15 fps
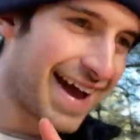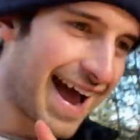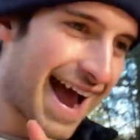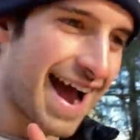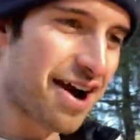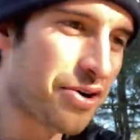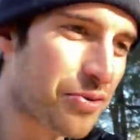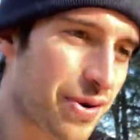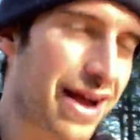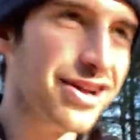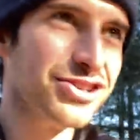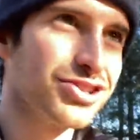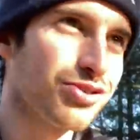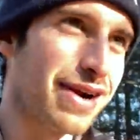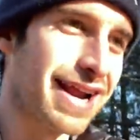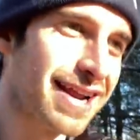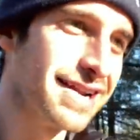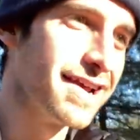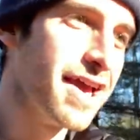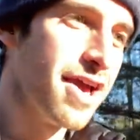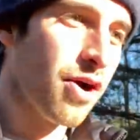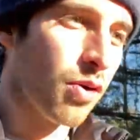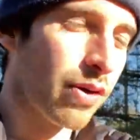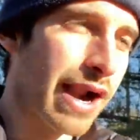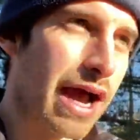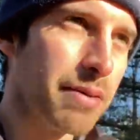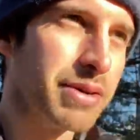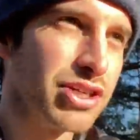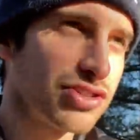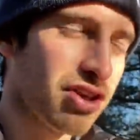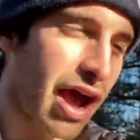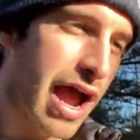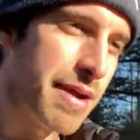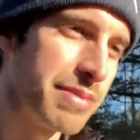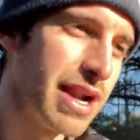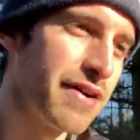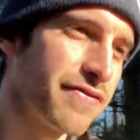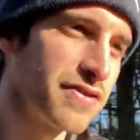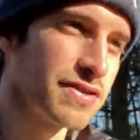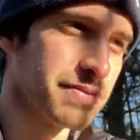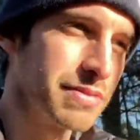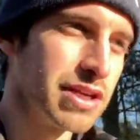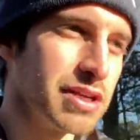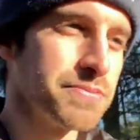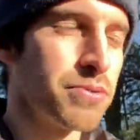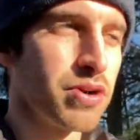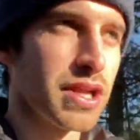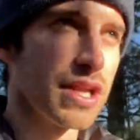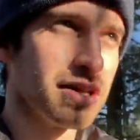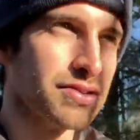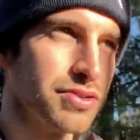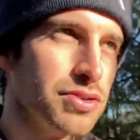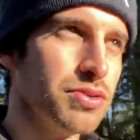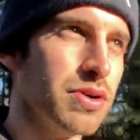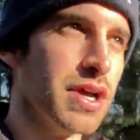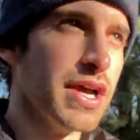how well trained or how much time and effort somebody has put into